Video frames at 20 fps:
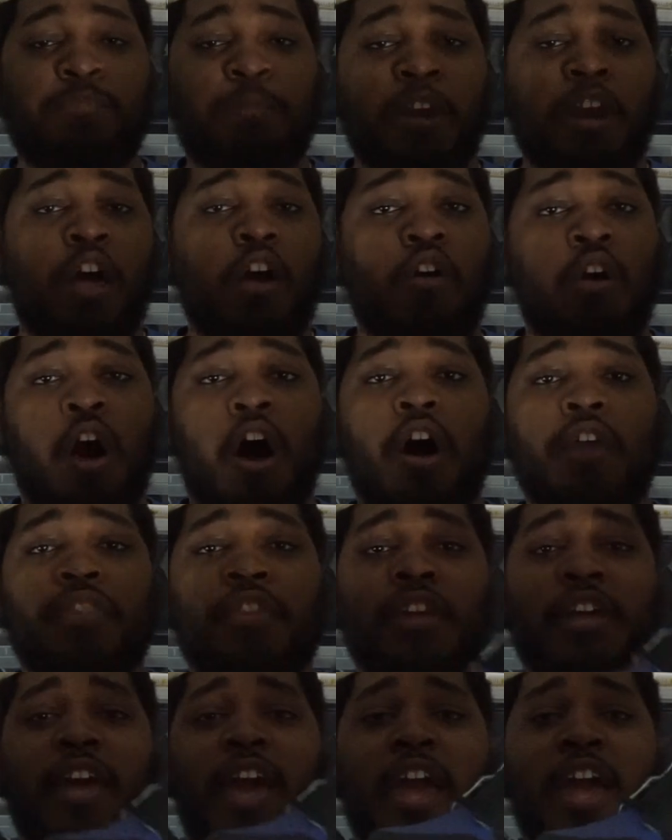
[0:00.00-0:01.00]
below, are
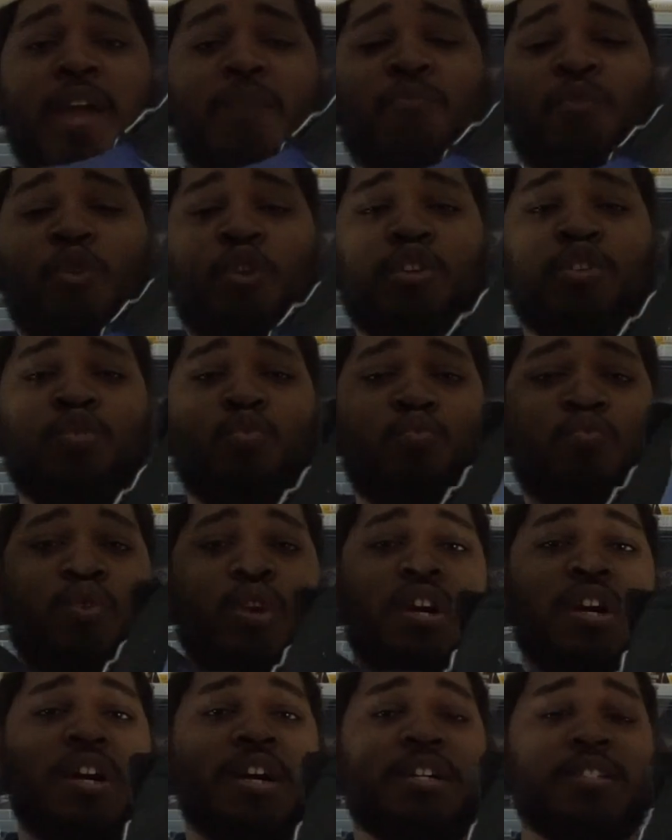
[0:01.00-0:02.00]
the Game Royal
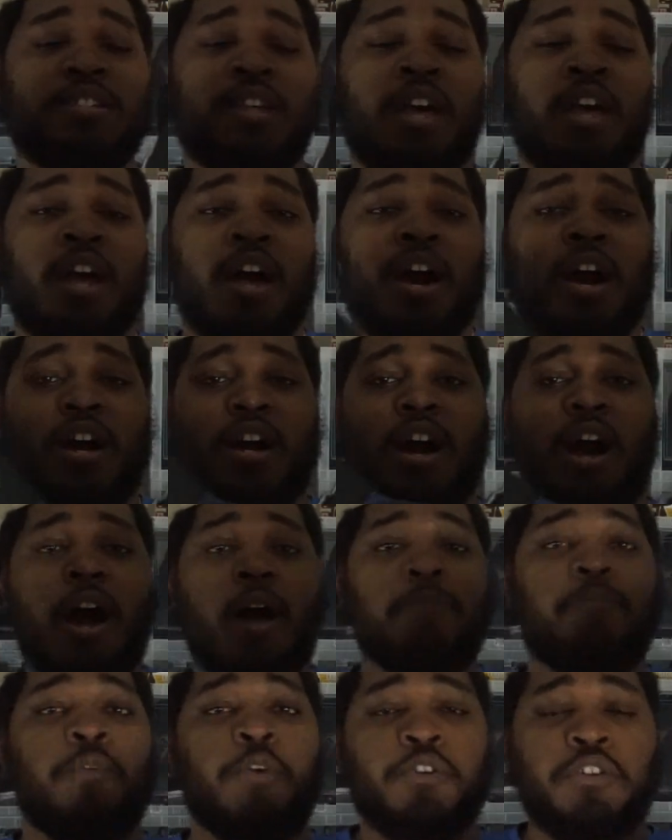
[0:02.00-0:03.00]
ones a
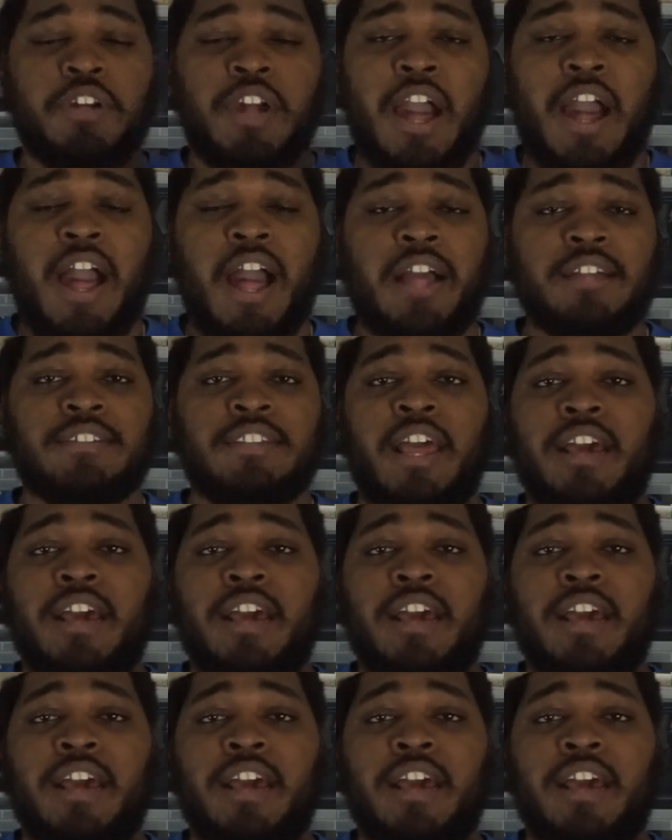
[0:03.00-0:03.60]
cop for you guys?